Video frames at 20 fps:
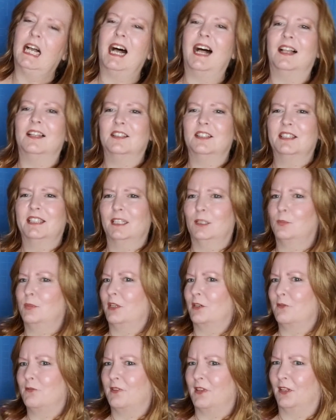a little
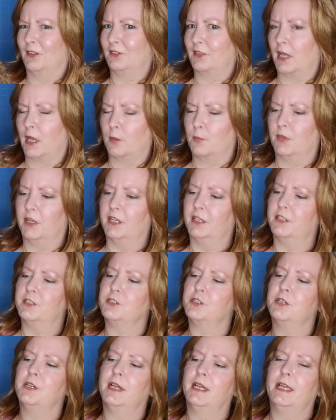bit of felt, not
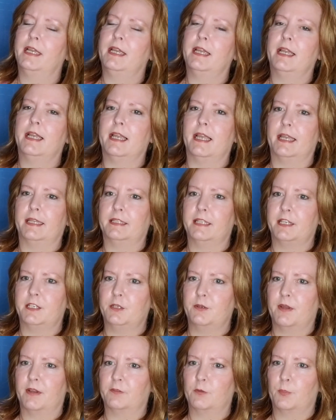much. And they
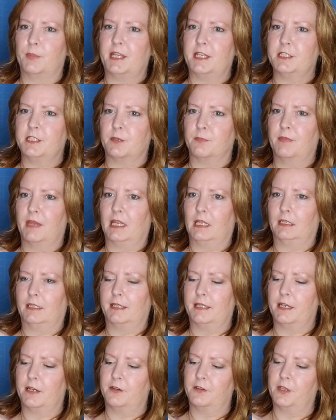do have a piece of metal in
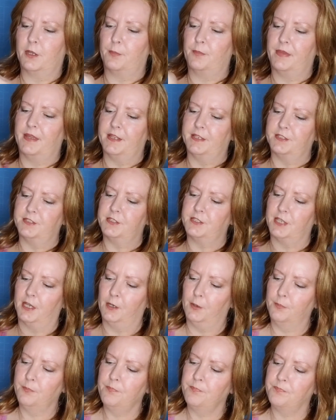here that bends
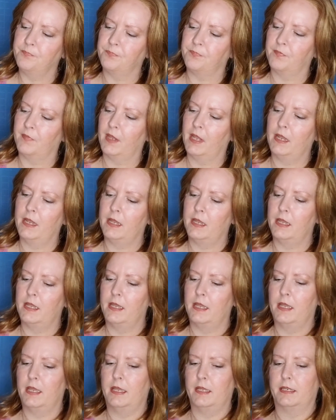some.
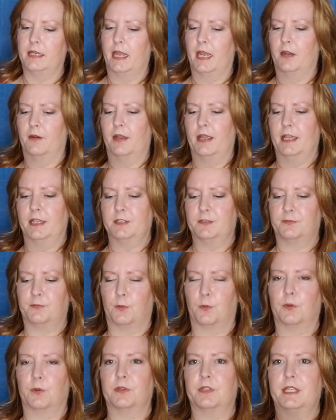Now, as
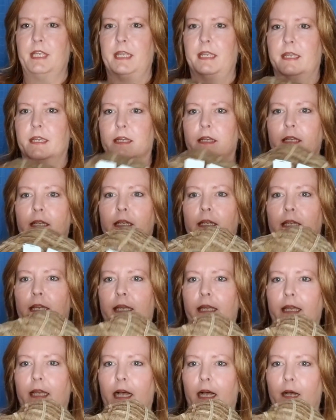for the
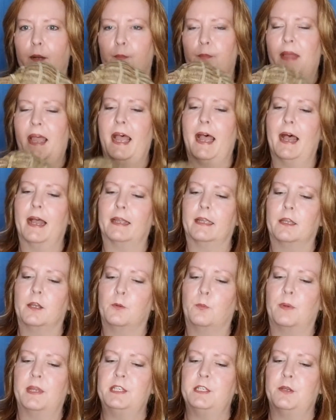back,
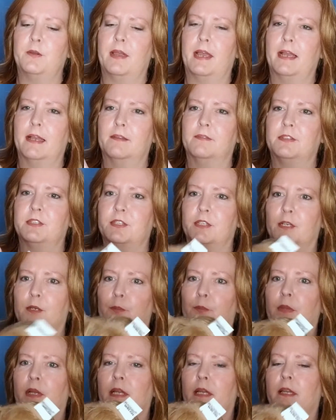we do have
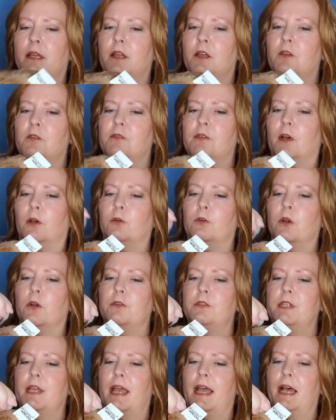some
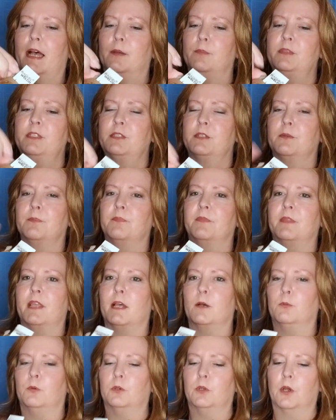Velcro tabs
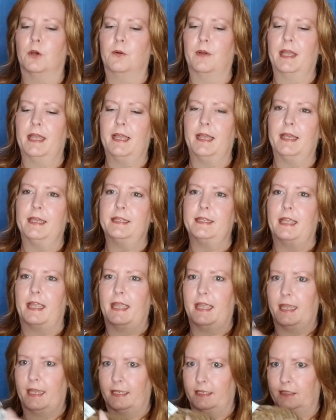that will go ahead
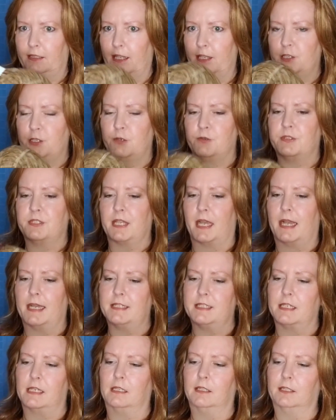and let you
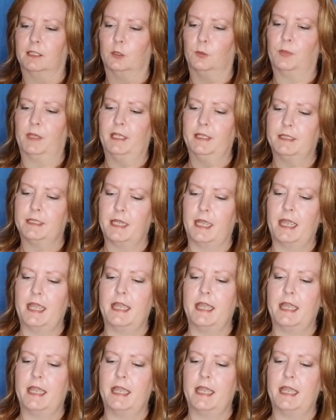size it a little bit.